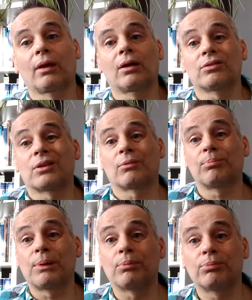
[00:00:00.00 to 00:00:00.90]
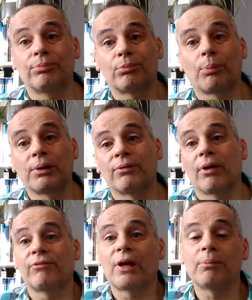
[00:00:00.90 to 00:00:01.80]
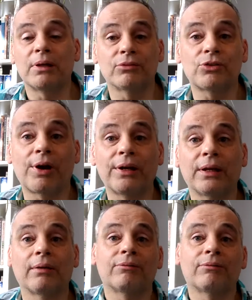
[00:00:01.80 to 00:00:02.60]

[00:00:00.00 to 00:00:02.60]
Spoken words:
because there'd be probably a fair bit of training